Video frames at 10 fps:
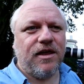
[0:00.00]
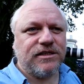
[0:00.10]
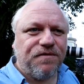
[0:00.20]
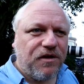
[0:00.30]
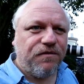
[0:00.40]

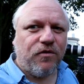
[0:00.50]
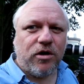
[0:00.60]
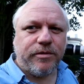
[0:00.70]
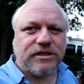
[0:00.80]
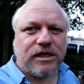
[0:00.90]
There's a few
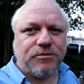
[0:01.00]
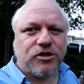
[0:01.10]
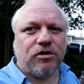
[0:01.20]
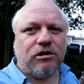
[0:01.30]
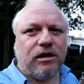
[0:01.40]
foibles I'm
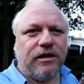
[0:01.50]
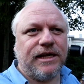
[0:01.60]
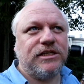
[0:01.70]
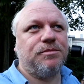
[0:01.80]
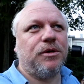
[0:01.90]
sure I'll
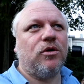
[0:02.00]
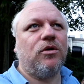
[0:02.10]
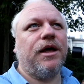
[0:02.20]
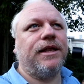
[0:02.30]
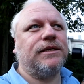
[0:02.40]

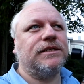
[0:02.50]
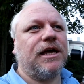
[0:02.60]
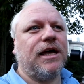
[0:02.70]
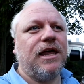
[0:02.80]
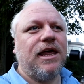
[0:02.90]
explore
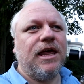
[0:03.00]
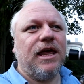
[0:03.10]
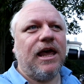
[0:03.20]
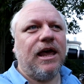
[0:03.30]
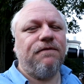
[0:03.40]

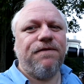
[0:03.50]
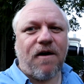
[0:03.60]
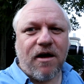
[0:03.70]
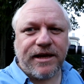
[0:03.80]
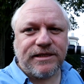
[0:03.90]
and
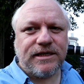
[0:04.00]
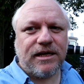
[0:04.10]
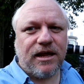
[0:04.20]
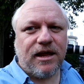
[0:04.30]
find